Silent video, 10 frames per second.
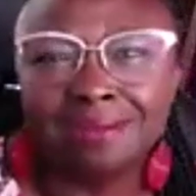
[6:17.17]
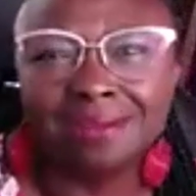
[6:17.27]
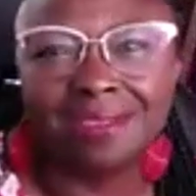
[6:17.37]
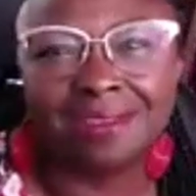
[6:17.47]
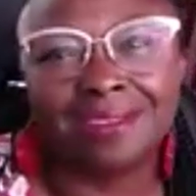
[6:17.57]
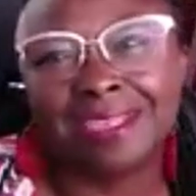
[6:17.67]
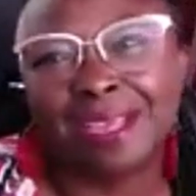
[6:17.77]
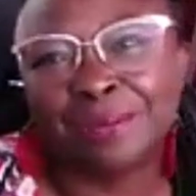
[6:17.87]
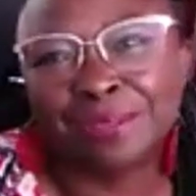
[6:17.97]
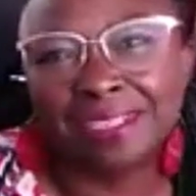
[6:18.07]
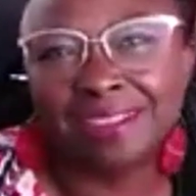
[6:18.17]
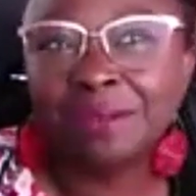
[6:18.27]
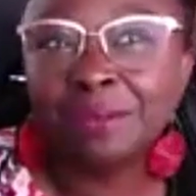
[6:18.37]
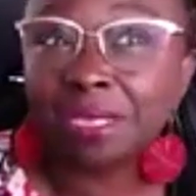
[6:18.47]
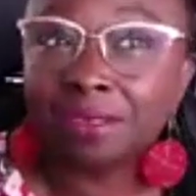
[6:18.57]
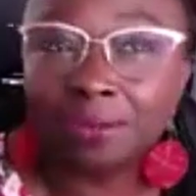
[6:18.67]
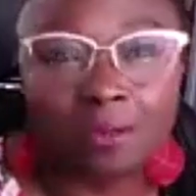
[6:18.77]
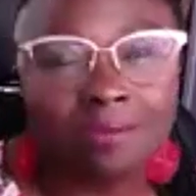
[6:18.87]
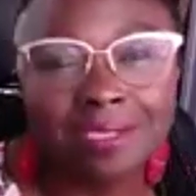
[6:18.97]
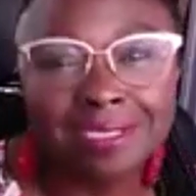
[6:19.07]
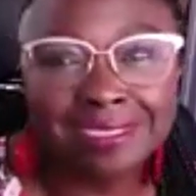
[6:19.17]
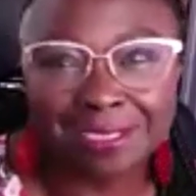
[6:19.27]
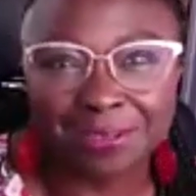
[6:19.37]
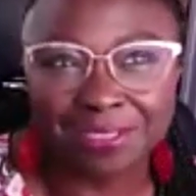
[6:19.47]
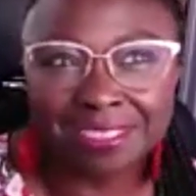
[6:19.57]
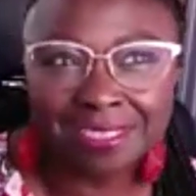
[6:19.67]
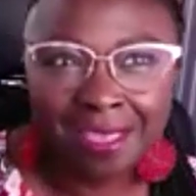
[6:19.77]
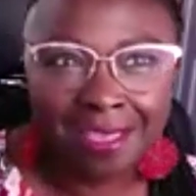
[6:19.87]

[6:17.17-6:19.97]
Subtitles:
oh, stop playing. I'm like, no, I'm really serious.